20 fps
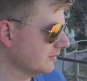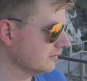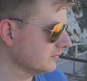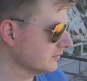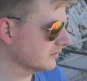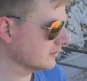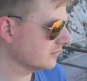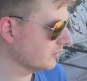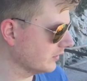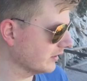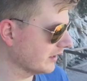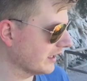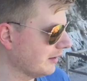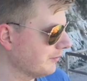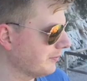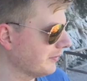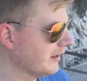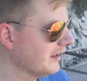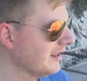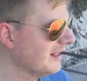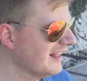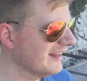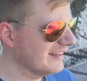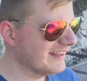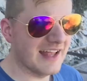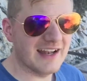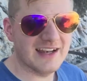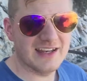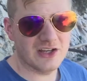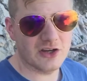I'll call it Calpe,
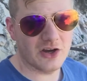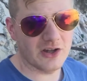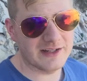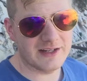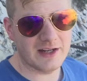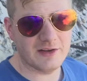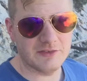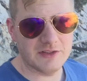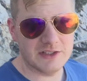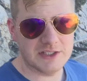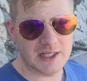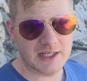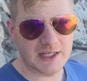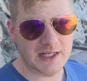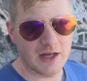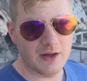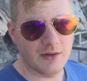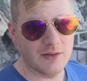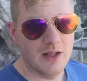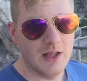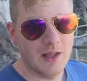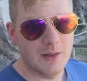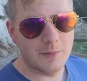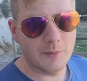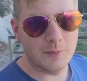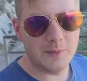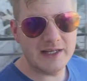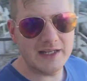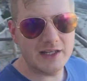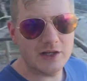then you gotta definitely check it out.
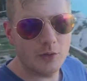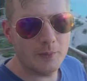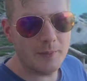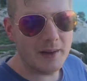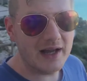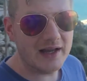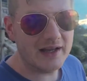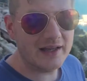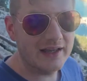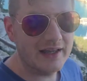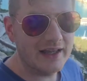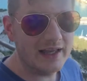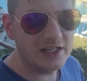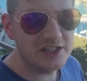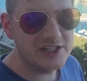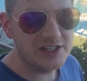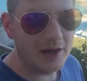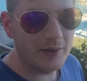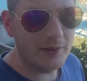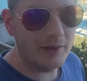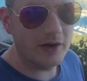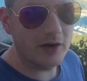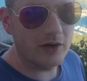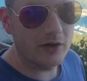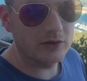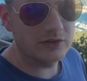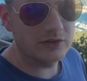But we need to go back and get a shower in our